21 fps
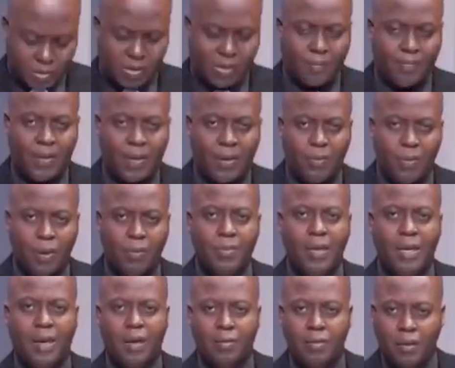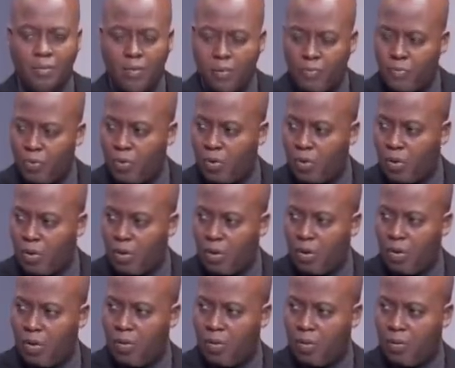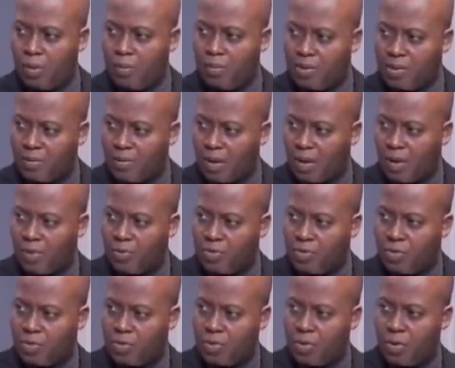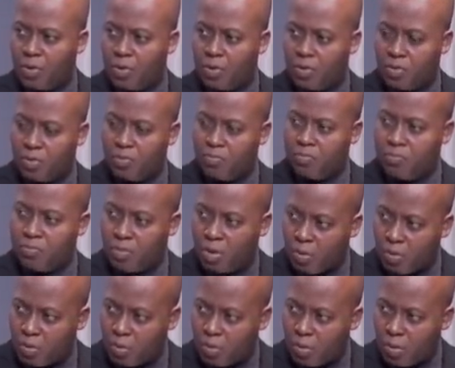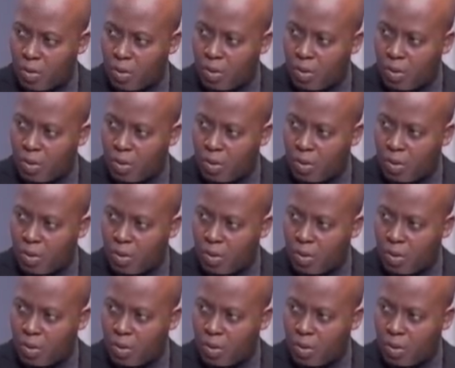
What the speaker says: some that will be coming before the members of the House tomorrow.